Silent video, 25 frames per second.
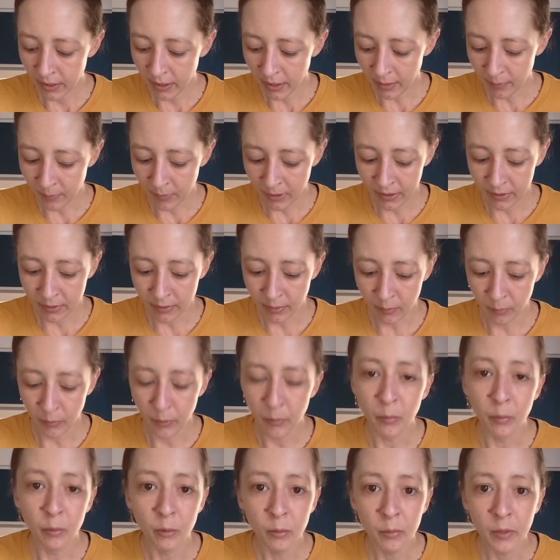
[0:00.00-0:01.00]
I made some
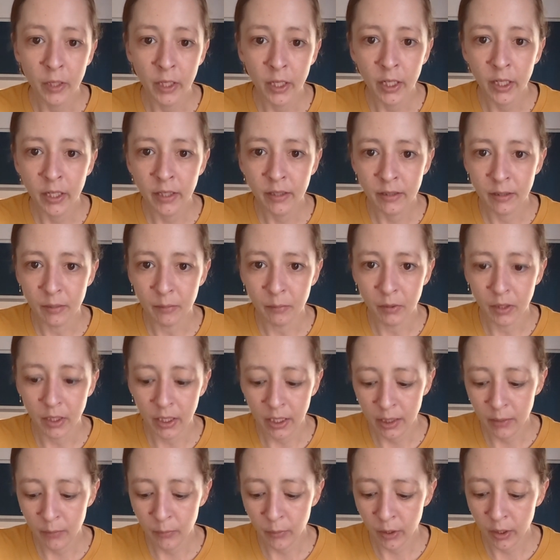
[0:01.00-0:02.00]
with blueberries, some
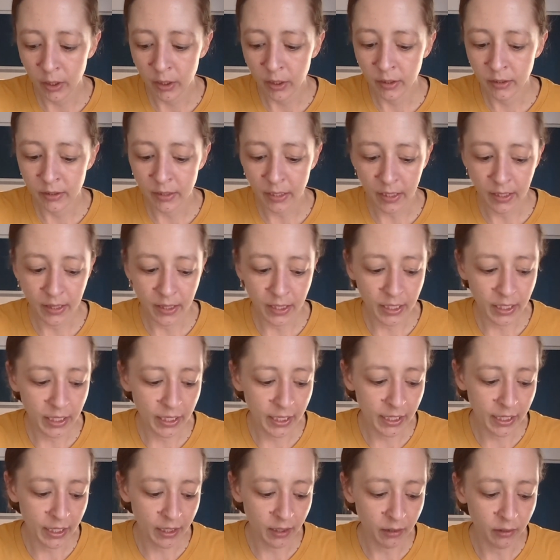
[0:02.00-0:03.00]
plain ones, and then I
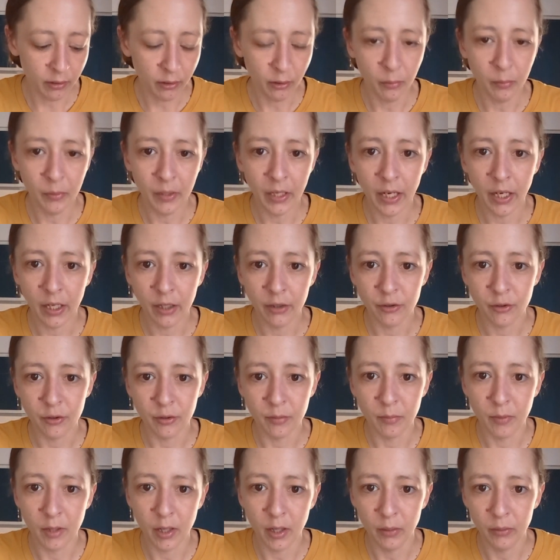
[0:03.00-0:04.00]
had a little bit extra
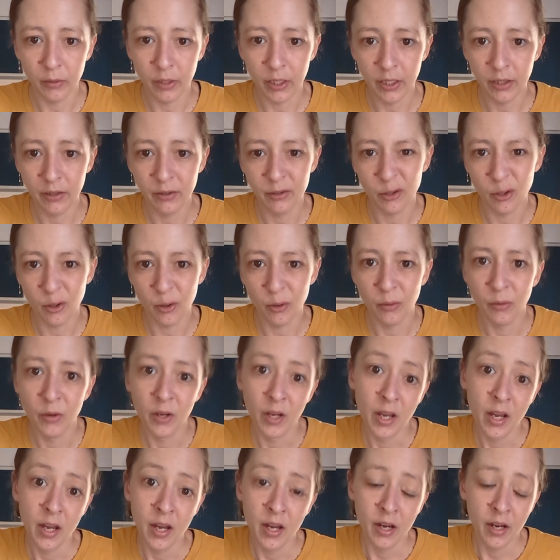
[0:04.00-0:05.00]
brownie. So
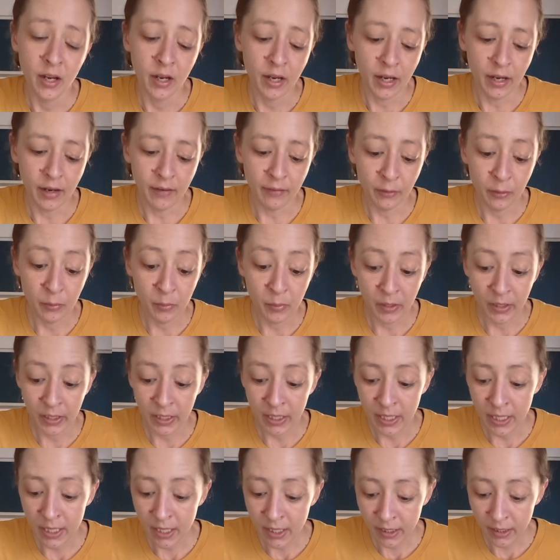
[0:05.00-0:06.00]

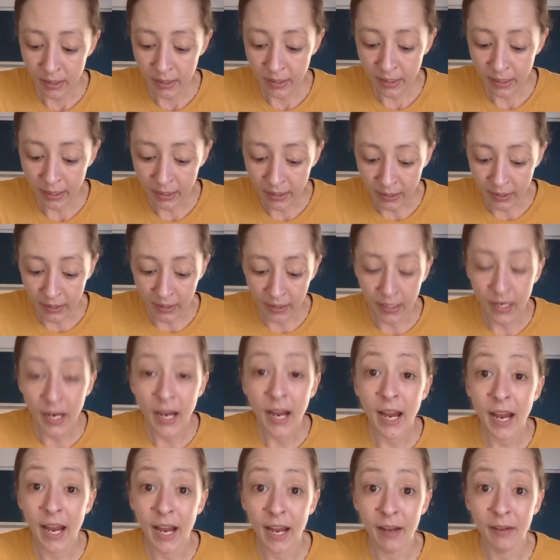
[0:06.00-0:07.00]
everybody can
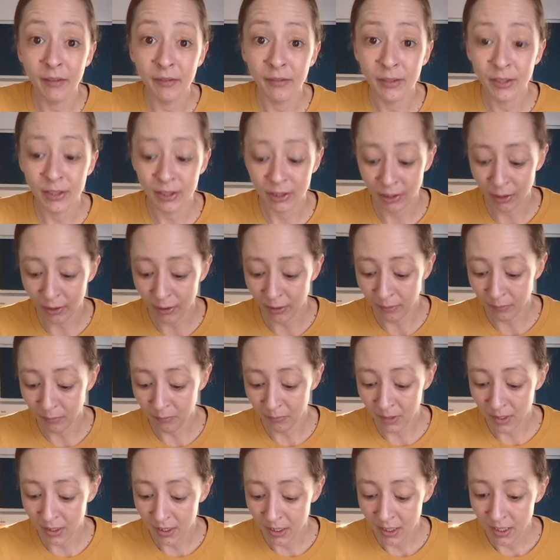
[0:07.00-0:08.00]
have
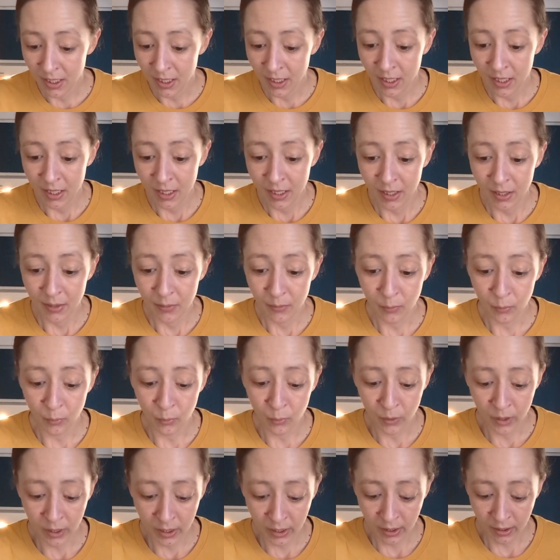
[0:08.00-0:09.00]
some
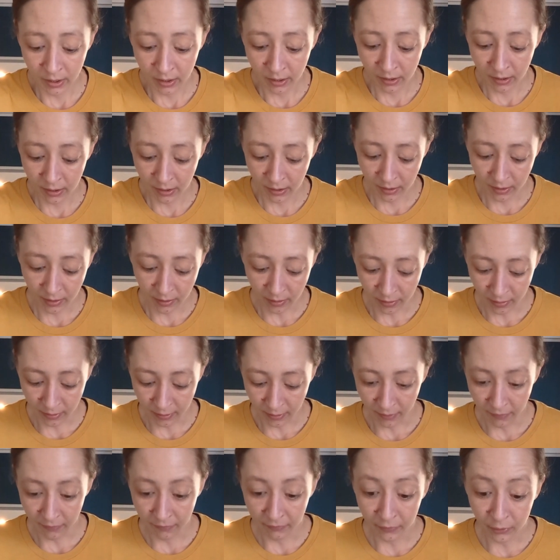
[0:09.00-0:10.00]
with
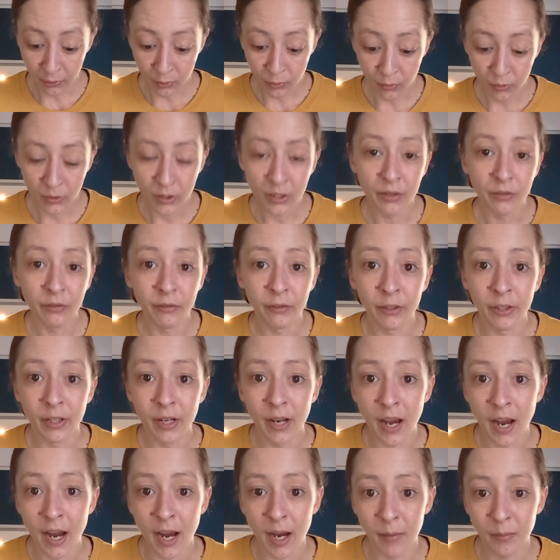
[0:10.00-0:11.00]
a few different
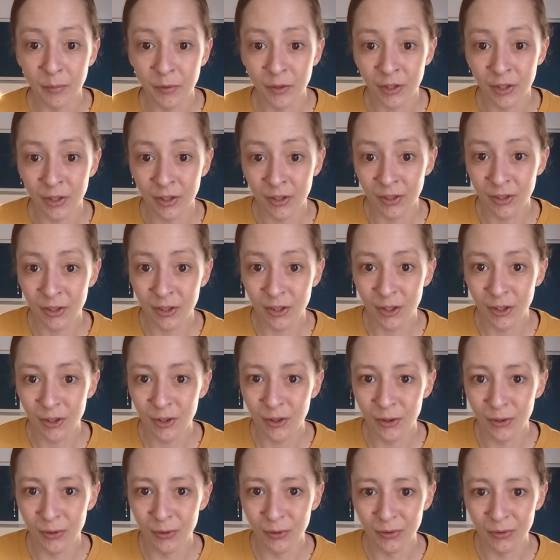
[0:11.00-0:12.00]
options to
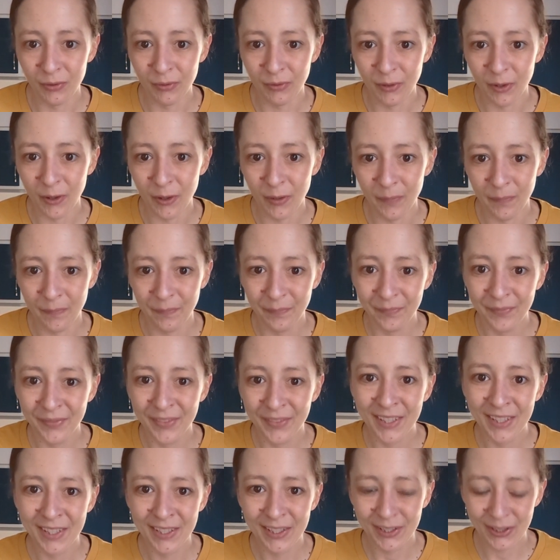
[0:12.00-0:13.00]
choose from.
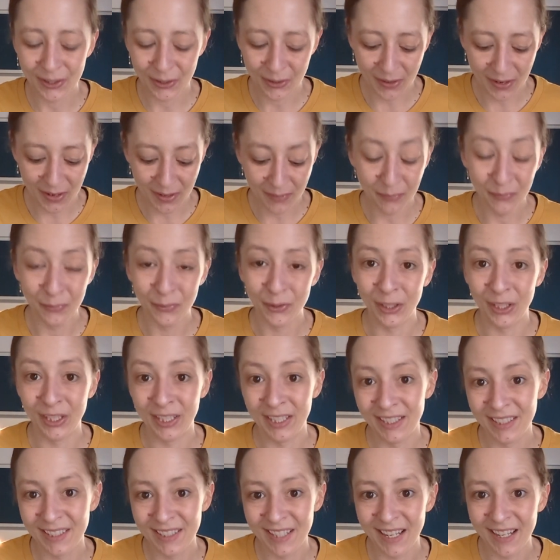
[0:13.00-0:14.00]
So I'm really
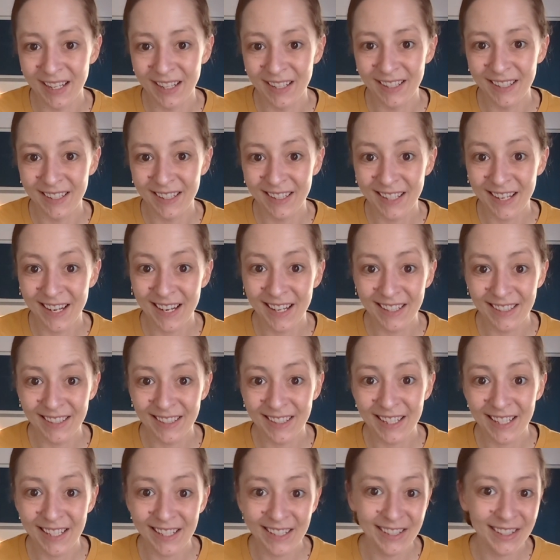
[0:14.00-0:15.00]
excited to taste
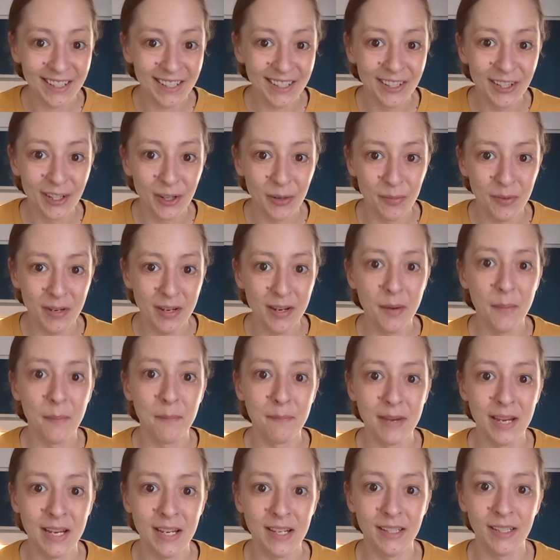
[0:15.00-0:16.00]
these. They're going to be
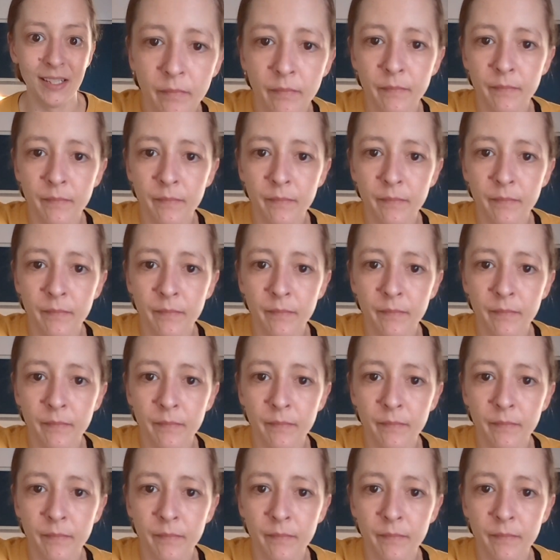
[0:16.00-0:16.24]
amazing.